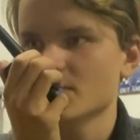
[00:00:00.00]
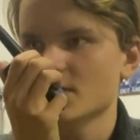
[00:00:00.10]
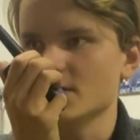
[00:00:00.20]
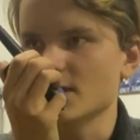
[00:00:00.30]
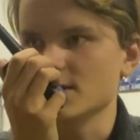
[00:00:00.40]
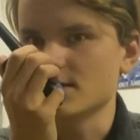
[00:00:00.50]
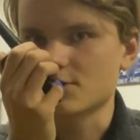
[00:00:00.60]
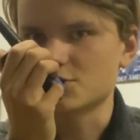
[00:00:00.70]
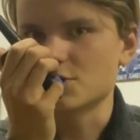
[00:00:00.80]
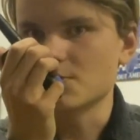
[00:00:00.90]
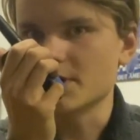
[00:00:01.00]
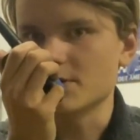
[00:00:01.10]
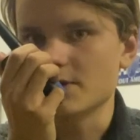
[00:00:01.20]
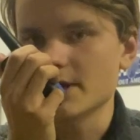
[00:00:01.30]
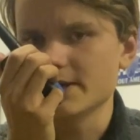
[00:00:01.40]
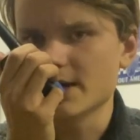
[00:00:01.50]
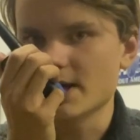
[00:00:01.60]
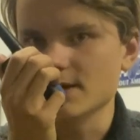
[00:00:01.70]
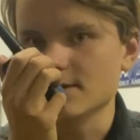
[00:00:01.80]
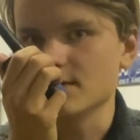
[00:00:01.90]
Yeah, a little to the right,
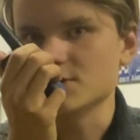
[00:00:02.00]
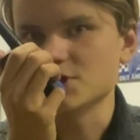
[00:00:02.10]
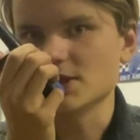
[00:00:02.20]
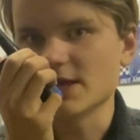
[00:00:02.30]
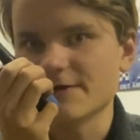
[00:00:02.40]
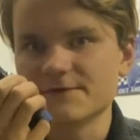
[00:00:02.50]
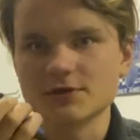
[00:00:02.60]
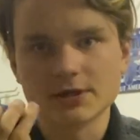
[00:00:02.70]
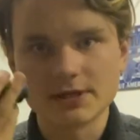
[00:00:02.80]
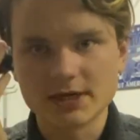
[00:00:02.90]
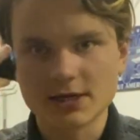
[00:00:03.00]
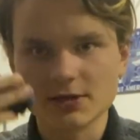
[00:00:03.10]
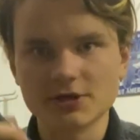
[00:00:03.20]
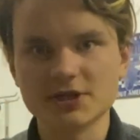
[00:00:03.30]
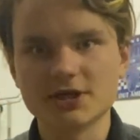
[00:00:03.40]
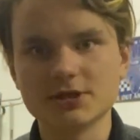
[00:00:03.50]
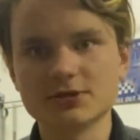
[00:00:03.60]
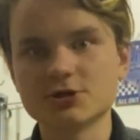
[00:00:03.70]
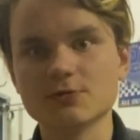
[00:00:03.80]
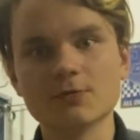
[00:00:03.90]
yeah, a little to the left, and then I can listen
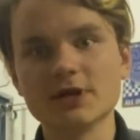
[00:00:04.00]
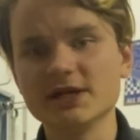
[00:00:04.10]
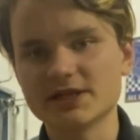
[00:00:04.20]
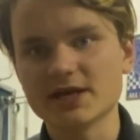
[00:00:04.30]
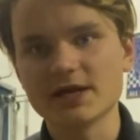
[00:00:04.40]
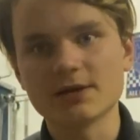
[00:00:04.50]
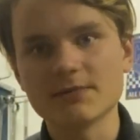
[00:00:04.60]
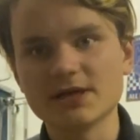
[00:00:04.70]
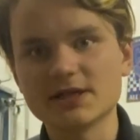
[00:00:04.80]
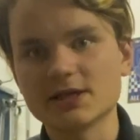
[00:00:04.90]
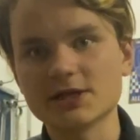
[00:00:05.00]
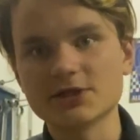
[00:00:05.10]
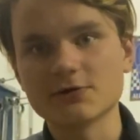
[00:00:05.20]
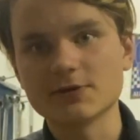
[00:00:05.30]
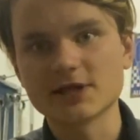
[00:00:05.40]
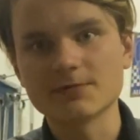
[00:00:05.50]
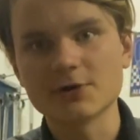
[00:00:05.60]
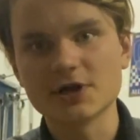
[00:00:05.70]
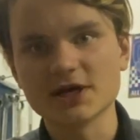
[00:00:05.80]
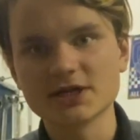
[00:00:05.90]
into what he's saying, basically. So that's
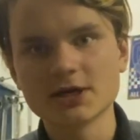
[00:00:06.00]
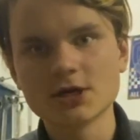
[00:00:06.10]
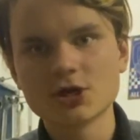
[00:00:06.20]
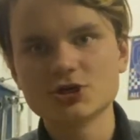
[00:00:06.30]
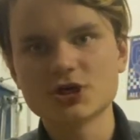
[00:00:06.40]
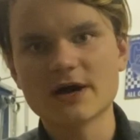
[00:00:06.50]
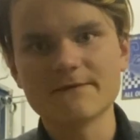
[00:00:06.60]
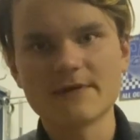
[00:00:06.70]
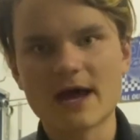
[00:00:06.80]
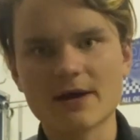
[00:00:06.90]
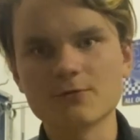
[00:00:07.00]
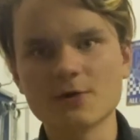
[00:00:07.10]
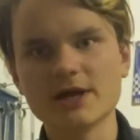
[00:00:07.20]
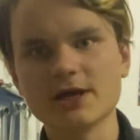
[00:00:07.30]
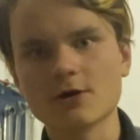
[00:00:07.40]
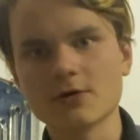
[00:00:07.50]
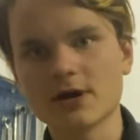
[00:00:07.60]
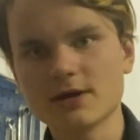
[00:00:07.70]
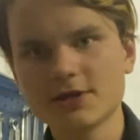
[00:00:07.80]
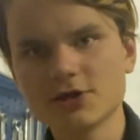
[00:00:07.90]
very nice to have that radio.
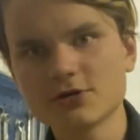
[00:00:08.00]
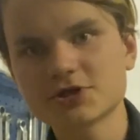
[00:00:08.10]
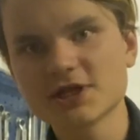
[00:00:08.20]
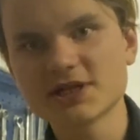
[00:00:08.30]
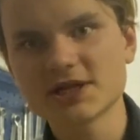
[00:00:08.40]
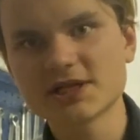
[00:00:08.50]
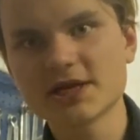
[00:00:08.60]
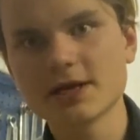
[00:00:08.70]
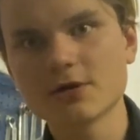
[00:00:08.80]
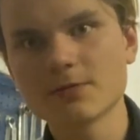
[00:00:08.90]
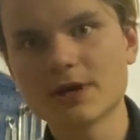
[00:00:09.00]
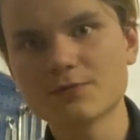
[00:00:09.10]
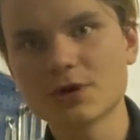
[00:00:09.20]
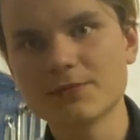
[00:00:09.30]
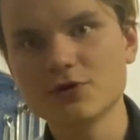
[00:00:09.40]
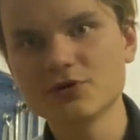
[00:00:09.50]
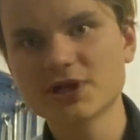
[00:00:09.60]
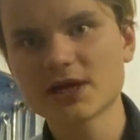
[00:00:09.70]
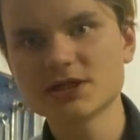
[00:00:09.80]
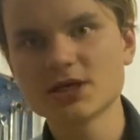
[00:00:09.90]
And it usually sits here whenever I'm
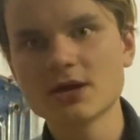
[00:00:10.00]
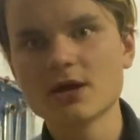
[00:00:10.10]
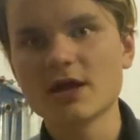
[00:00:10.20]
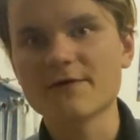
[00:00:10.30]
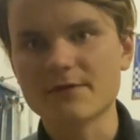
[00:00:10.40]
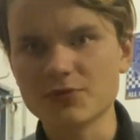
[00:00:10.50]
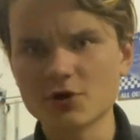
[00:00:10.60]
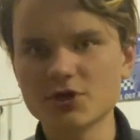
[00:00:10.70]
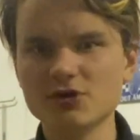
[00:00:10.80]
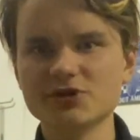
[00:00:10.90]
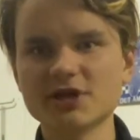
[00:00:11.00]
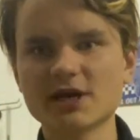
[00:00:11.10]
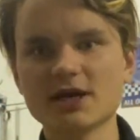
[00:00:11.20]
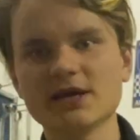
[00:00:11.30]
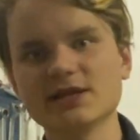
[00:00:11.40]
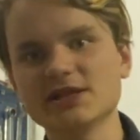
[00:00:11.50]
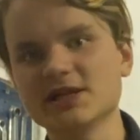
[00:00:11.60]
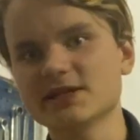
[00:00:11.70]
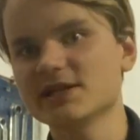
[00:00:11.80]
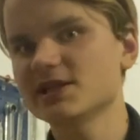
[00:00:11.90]
using it. If I'm not using it, it
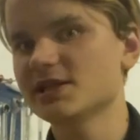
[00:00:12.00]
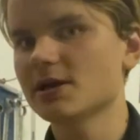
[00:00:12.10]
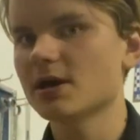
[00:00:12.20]
sits